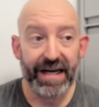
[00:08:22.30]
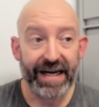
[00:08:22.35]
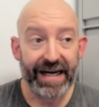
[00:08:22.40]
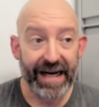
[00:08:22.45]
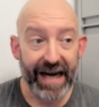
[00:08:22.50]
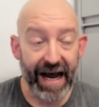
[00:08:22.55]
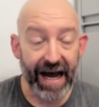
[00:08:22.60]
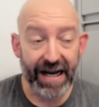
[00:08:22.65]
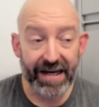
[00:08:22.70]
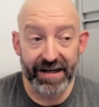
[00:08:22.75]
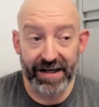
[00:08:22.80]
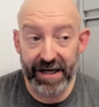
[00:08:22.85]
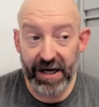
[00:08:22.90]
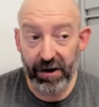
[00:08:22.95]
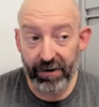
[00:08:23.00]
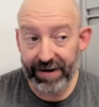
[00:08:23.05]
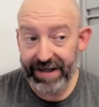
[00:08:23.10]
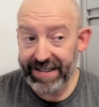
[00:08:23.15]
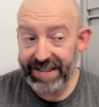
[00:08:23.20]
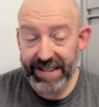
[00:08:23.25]

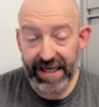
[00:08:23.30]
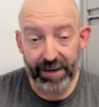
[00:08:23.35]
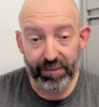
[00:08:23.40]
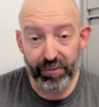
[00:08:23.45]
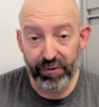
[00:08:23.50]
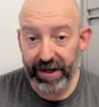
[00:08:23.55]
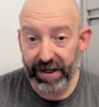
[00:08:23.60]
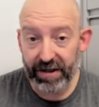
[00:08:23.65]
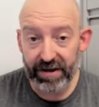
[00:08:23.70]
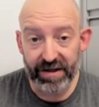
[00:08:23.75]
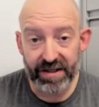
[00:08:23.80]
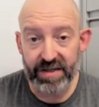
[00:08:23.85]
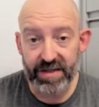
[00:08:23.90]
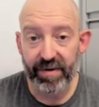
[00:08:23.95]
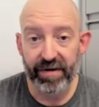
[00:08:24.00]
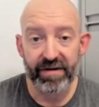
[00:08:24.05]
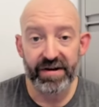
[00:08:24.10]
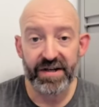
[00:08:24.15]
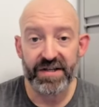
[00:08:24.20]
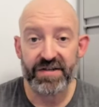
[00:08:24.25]
He's got pretty good
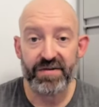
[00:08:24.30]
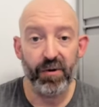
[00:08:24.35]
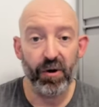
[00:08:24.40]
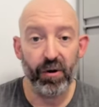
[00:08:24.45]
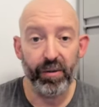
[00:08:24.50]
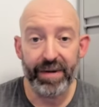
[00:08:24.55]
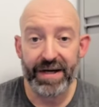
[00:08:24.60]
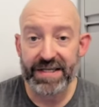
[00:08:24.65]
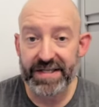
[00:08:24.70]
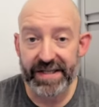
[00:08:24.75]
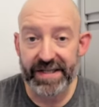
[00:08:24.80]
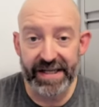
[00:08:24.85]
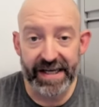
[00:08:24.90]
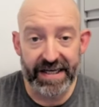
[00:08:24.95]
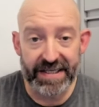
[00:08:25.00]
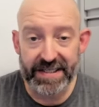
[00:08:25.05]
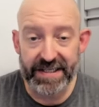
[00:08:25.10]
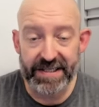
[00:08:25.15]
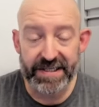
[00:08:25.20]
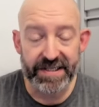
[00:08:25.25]
experience from Ole Miss in
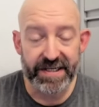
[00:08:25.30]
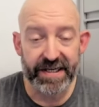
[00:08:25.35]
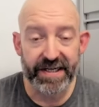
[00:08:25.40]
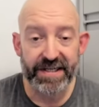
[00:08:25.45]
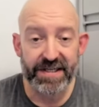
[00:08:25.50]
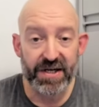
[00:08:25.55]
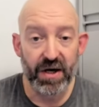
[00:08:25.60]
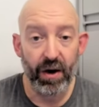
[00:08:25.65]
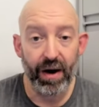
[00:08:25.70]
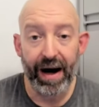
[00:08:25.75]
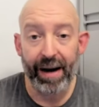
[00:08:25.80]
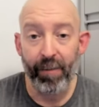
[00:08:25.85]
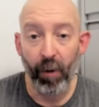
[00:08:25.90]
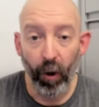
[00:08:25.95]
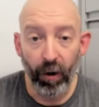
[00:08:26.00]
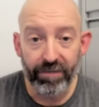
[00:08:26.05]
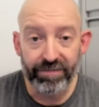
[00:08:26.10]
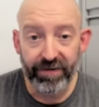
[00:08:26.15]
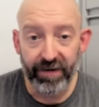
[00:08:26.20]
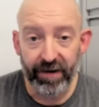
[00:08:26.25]
the SEC, so I'm
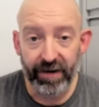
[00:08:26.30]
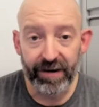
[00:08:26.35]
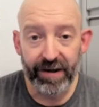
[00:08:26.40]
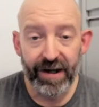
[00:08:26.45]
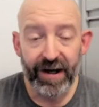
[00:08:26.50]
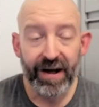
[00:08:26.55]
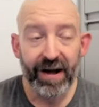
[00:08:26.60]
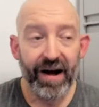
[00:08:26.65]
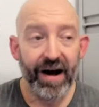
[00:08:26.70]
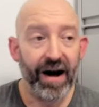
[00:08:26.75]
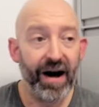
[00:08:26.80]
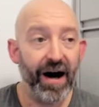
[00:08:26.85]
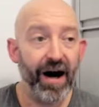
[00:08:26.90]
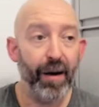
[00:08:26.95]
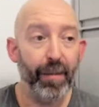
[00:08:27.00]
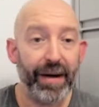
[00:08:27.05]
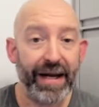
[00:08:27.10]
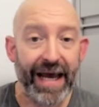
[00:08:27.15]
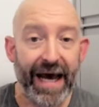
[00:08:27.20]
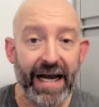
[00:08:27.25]
hopeful.
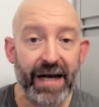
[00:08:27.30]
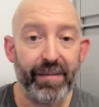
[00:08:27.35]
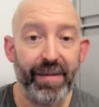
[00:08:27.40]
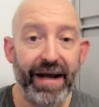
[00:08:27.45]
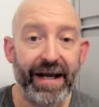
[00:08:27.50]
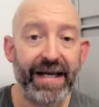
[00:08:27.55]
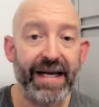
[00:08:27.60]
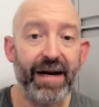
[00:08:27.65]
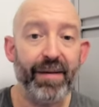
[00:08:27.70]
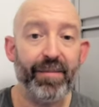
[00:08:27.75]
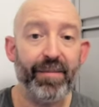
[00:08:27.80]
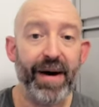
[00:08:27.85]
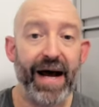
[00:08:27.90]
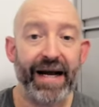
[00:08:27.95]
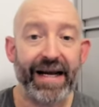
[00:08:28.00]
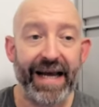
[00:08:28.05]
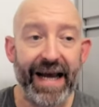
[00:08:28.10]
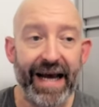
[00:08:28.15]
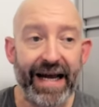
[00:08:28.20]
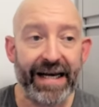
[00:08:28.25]
But can he make an
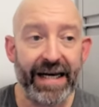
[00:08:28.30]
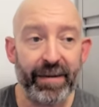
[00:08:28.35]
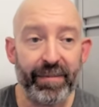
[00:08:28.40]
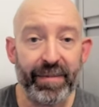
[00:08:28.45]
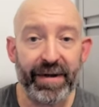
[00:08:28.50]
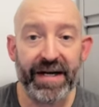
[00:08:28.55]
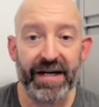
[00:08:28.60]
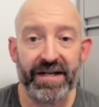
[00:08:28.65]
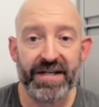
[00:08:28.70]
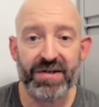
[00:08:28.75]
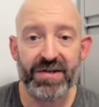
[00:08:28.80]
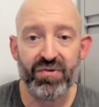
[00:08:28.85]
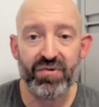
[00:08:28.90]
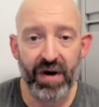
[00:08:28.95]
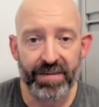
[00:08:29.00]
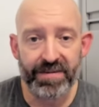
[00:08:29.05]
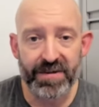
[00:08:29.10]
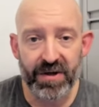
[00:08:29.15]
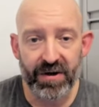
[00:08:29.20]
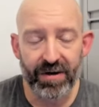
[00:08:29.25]
impact? Can he be a
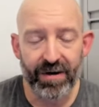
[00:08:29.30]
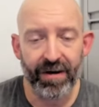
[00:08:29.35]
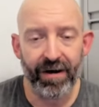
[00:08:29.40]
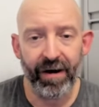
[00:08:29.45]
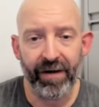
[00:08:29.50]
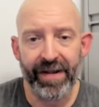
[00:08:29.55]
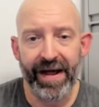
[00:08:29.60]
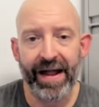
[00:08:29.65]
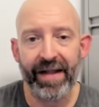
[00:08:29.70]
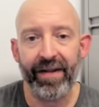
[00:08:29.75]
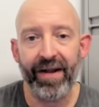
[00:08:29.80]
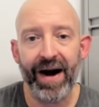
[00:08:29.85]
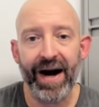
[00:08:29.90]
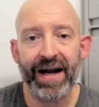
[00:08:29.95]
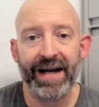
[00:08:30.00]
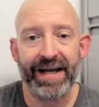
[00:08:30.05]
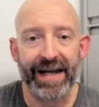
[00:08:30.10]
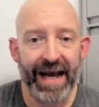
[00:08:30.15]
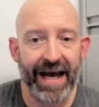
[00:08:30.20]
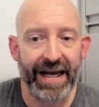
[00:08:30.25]
disruptor on that
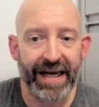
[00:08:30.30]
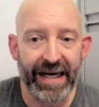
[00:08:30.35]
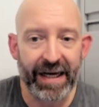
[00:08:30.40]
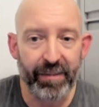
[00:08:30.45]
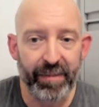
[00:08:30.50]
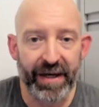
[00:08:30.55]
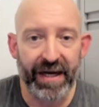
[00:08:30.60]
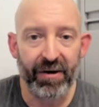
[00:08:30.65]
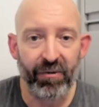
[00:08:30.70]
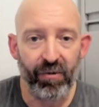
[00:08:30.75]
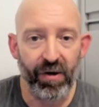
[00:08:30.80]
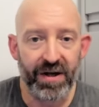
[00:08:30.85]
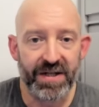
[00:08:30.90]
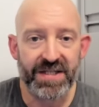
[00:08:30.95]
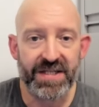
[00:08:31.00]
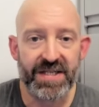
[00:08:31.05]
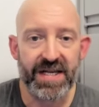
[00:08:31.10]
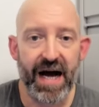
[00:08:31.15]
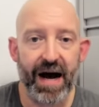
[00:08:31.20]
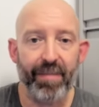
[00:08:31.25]
line? Can he be a run
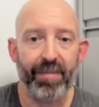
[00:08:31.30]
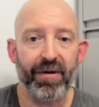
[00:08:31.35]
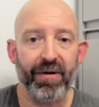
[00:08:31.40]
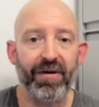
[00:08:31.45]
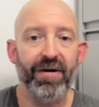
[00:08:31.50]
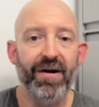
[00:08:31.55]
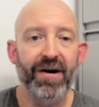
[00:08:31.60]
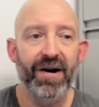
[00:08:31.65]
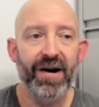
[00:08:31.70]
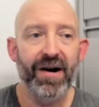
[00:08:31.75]
stopper?